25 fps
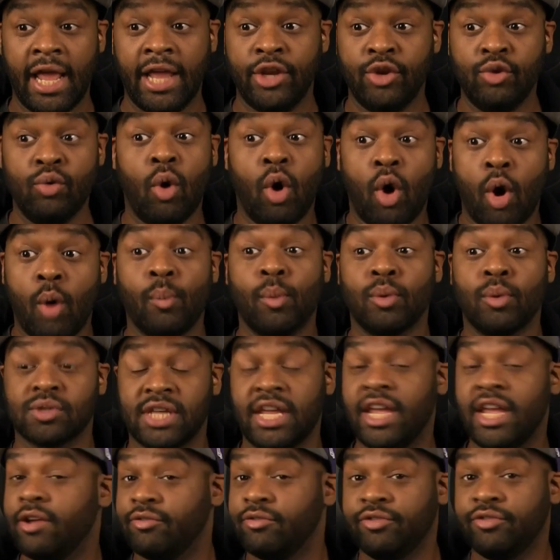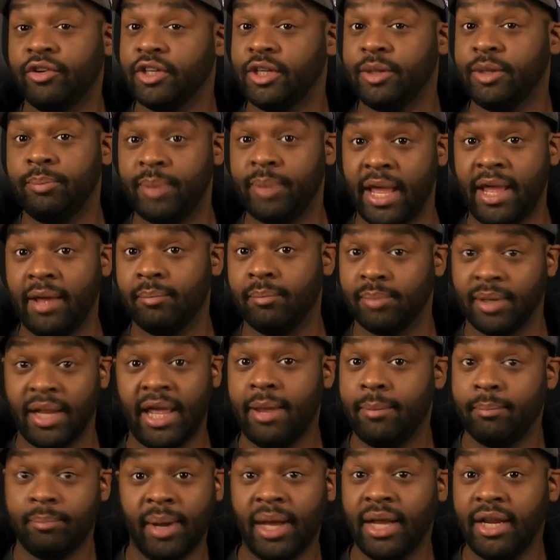And you almost can't fully
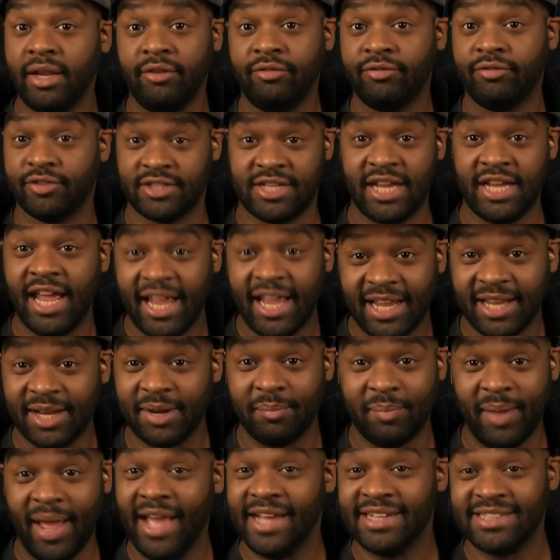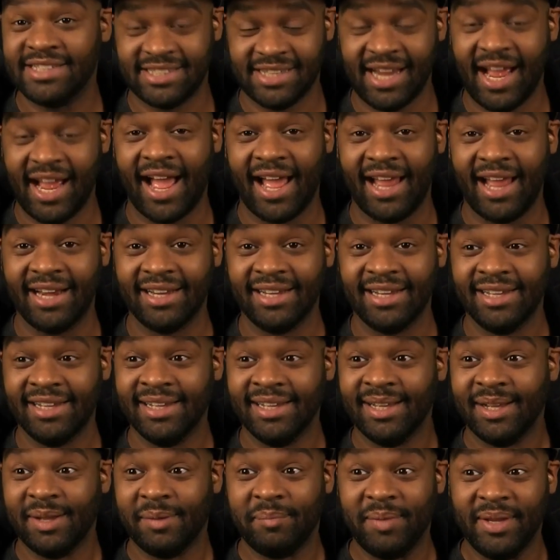blame Buddy for taking a bad shot.
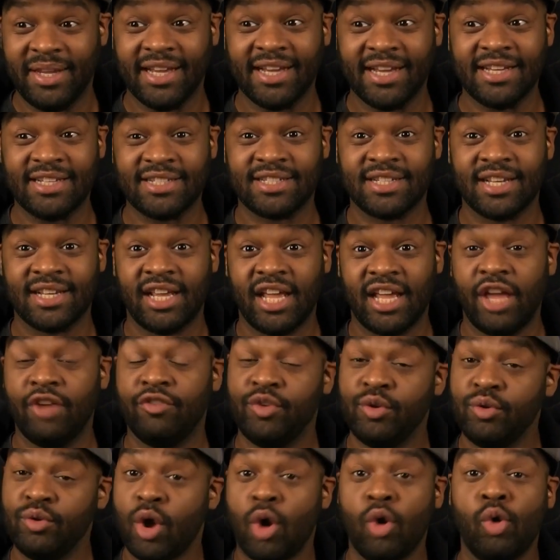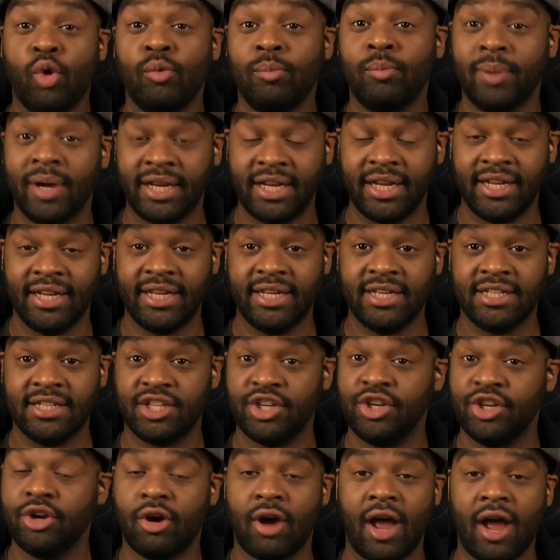Because if you know who Buddy is
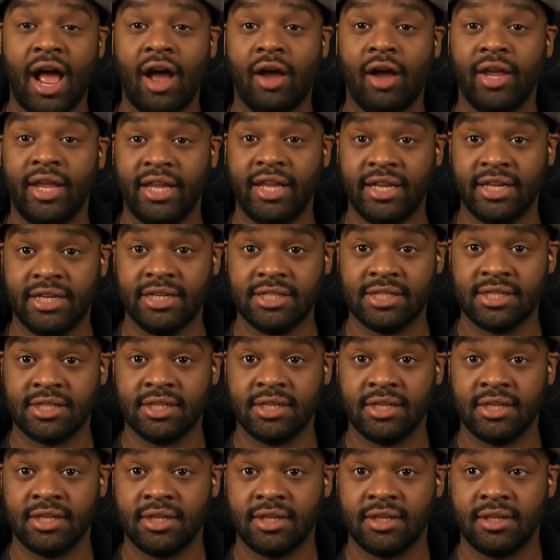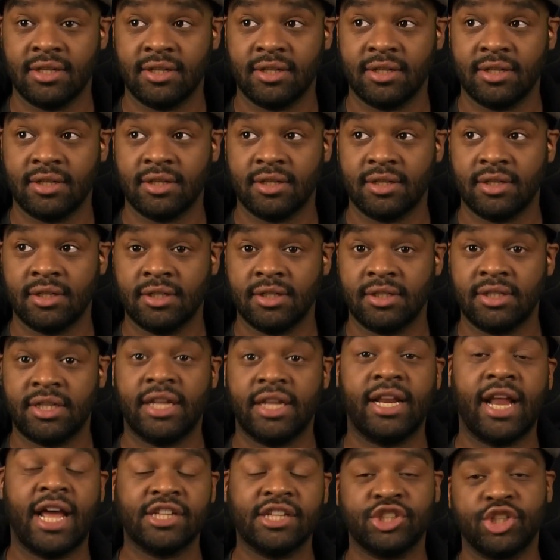and you know how he is,
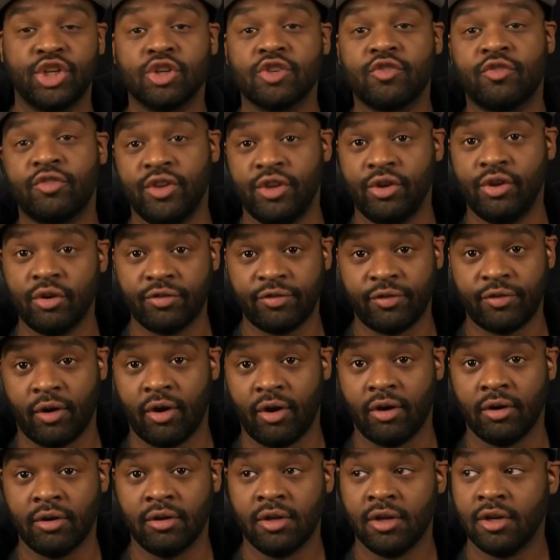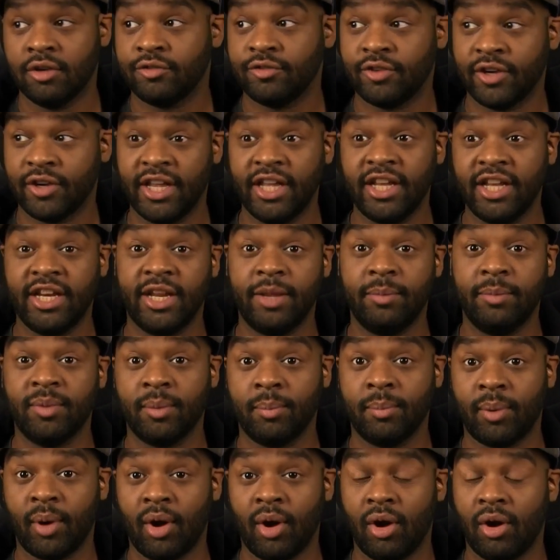then that's your fault for getting him
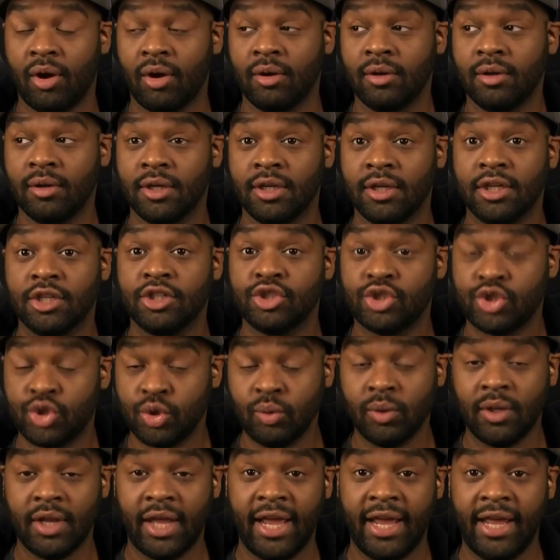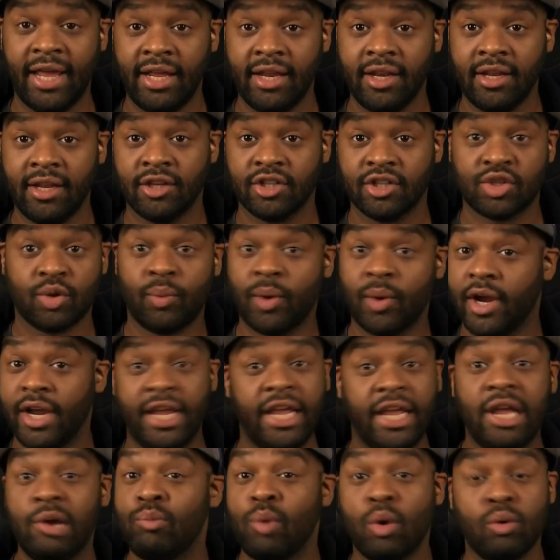the ball too late to where
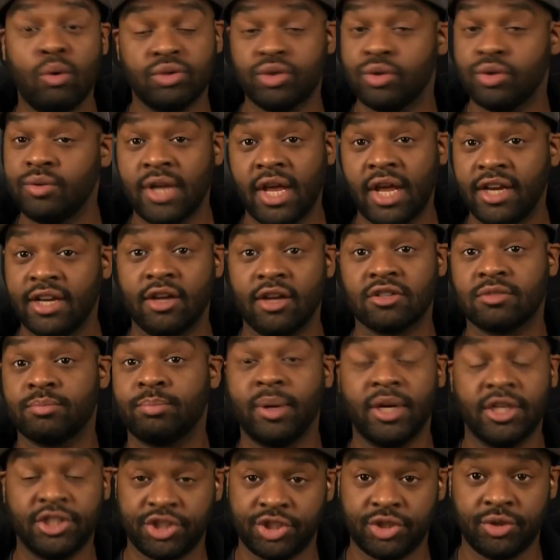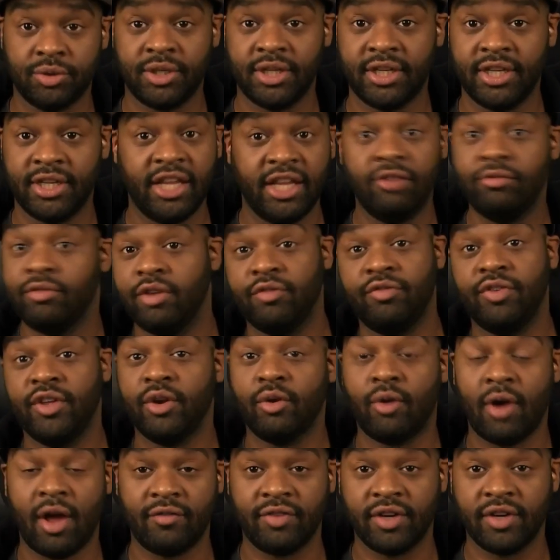he won't do nothing else but shoot it, even if he
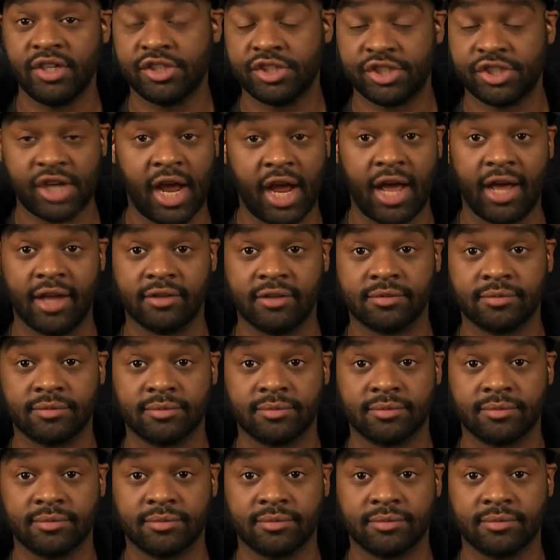don't have a good shot.